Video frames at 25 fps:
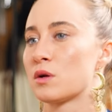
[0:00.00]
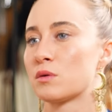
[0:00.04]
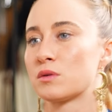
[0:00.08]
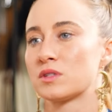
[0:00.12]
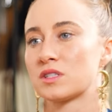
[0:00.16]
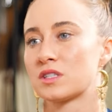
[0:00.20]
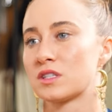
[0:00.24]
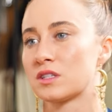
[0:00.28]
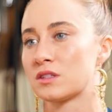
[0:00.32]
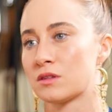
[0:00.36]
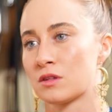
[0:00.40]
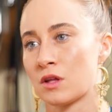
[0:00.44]
There
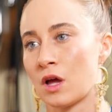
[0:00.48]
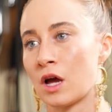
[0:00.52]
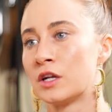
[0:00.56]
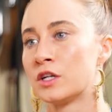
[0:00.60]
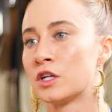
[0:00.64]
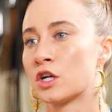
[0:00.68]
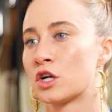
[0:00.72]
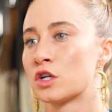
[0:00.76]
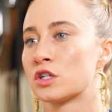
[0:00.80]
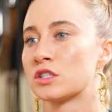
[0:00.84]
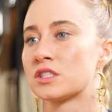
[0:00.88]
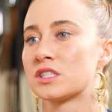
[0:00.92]
was a, a
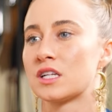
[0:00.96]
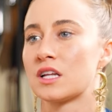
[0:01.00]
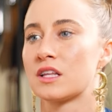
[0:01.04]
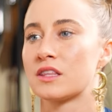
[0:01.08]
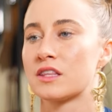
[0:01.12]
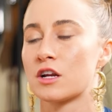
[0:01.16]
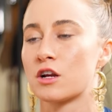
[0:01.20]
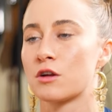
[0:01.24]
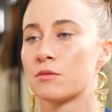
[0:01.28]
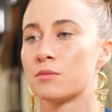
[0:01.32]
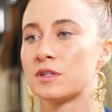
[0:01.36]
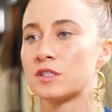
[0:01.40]
nurse and
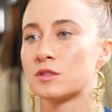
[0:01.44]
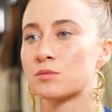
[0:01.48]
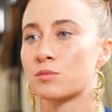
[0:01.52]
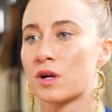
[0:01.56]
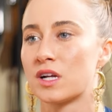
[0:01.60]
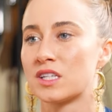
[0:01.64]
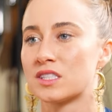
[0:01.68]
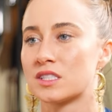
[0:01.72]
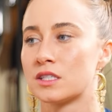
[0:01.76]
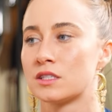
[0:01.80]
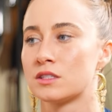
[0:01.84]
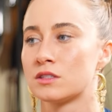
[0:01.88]
a therapist
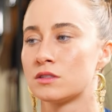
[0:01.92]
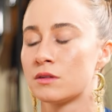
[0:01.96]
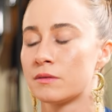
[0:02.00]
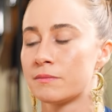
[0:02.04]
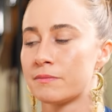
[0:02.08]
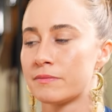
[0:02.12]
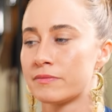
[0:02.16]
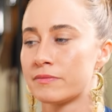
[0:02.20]
present